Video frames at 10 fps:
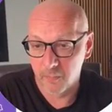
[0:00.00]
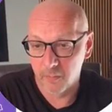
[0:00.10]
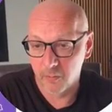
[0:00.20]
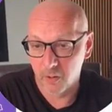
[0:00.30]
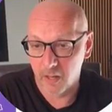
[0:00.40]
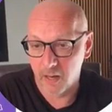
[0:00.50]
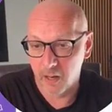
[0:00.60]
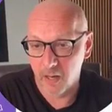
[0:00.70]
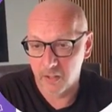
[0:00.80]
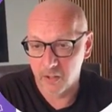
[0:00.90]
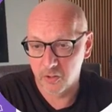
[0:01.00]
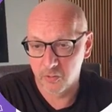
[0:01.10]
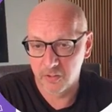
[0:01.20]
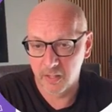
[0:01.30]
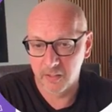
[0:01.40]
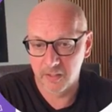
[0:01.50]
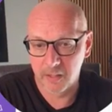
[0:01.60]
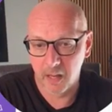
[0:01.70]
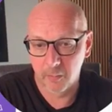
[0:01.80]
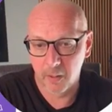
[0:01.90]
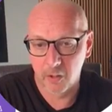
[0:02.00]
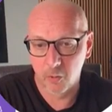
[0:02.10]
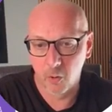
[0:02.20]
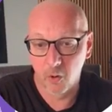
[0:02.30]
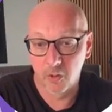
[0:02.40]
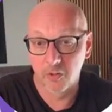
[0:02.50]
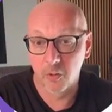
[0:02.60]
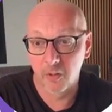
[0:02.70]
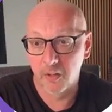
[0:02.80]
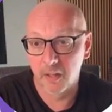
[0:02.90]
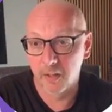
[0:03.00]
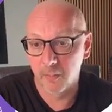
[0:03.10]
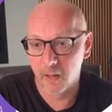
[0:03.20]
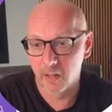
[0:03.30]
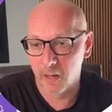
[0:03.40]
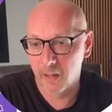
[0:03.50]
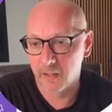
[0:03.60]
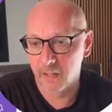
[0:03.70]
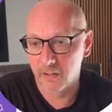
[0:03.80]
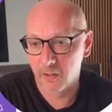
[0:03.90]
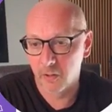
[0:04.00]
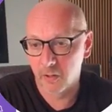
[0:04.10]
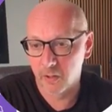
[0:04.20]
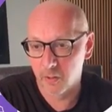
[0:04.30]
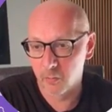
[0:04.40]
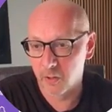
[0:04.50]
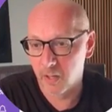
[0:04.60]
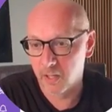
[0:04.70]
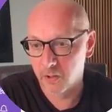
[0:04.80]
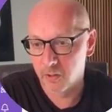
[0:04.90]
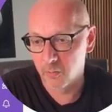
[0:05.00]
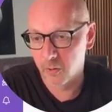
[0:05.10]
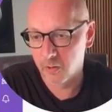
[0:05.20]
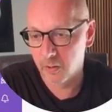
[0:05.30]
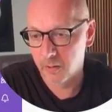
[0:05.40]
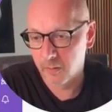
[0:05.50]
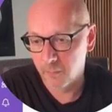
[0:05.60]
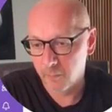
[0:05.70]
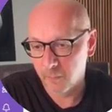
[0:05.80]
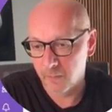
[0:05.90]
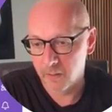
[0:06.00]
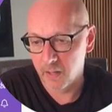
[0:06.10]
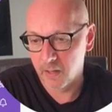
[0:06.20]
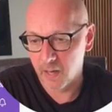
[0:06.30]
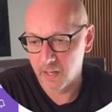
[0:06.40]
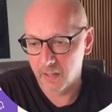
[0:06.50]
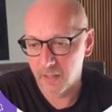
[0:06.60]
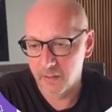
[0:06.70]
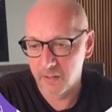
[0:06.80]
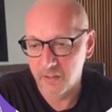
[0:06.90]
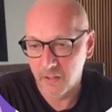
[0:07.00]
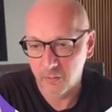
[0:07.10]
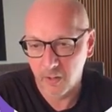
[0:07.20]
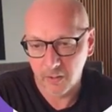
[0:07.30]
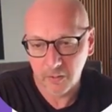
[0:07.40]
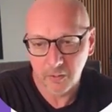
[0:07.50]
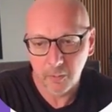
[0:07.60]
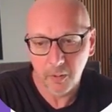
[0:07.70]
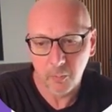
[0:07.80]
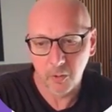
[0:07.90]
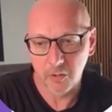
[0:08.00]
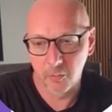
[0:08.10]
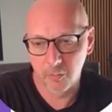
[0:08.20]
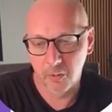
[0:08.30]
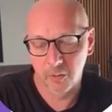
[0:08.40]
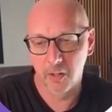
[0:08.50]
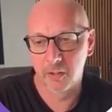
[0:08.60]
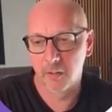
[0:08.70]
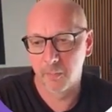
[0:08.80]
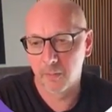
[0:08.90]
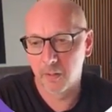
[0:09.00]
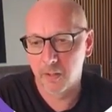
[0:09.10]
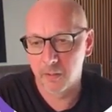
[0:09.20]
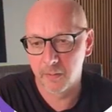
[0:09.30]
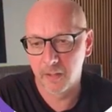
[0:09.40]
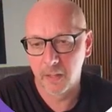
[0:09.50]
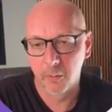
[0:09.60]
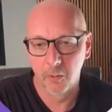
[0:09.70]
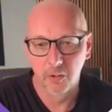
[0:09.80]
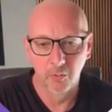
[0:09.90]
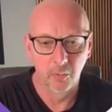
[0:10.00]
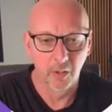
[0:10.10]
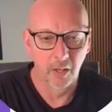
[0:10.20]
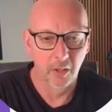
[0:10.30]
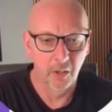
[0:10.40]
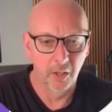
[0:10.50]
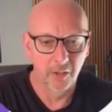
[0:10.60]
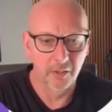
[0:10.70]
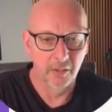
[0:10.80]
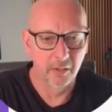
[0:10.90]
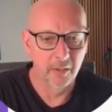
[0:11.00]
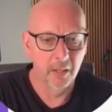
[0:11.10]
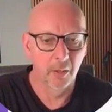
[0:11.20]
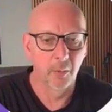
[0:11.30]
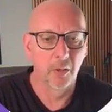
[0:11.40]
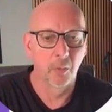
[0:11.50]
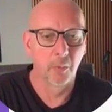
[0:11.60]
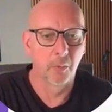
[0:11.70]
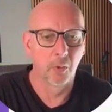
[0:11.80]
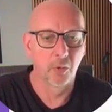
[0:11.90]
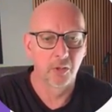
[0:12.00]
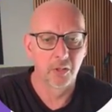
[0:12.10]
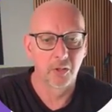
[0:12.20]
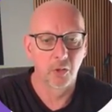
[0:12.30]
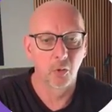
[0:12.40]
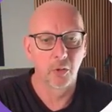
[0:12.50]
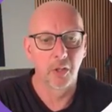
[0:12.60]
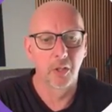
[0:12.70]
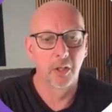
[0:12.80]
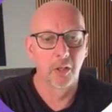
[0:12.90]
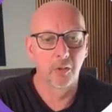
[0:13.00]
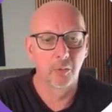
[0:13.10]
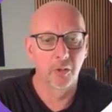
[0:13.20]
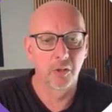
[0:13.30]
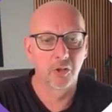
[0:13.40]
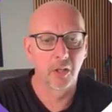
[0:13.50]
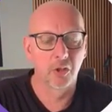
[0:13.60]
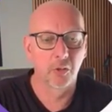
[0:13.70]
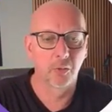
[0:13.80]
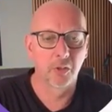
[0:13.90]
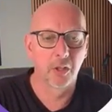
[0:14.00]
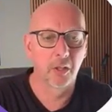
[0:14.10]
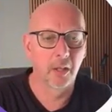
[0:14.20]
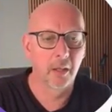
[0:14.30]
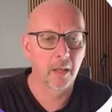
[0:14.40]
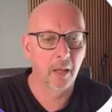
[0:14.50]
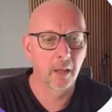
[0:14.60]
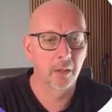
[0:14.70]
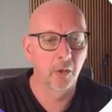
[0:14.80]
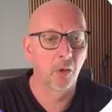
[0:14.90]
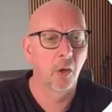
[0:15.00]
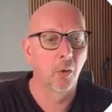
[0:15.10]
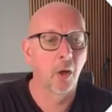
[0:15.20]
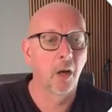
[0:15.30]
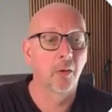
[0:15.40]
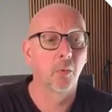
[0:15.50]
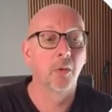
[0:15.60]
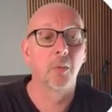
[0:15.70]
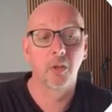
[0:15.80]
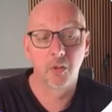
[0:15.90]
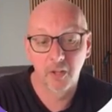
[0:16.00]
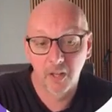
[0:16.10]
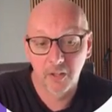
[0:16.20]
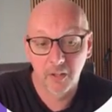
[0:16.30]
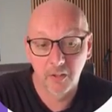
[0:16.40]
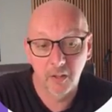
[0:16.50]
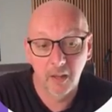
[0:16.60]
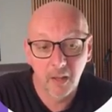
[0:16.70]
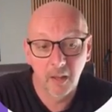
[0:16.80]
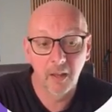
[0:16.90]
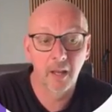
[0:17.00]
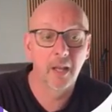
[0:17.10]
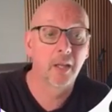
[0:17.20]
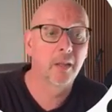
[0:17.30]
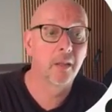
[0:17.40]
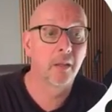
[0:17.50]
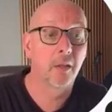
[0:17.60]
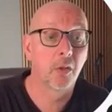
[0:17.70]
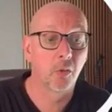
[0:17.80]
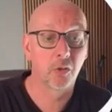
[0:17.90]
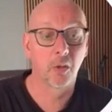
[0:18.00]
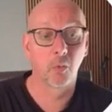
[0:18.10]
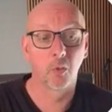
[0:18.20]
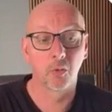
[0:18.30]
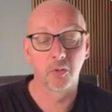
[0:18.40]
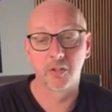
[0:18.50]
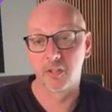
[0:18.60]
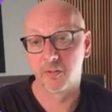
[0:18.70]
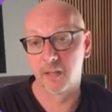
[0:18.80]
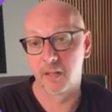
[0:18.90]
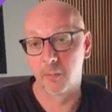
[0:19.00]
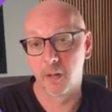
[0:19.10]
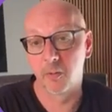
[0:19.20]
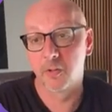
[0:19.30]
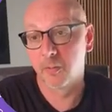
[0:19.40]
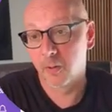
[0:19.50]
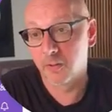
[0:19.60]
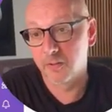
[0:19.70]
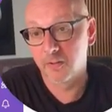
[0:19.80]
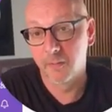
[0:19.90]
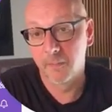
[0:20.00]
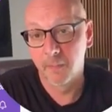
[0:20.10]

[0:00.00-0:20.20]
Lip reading: For that, I need to set the start back to all so that the email I tested earlier will actually work. Then I let this thing run. The mailbox will be read. Then the labels will be analyzed. Then the email will be processed accordingly with ChatGPT. The Trello card will be created and the user will receive an email response.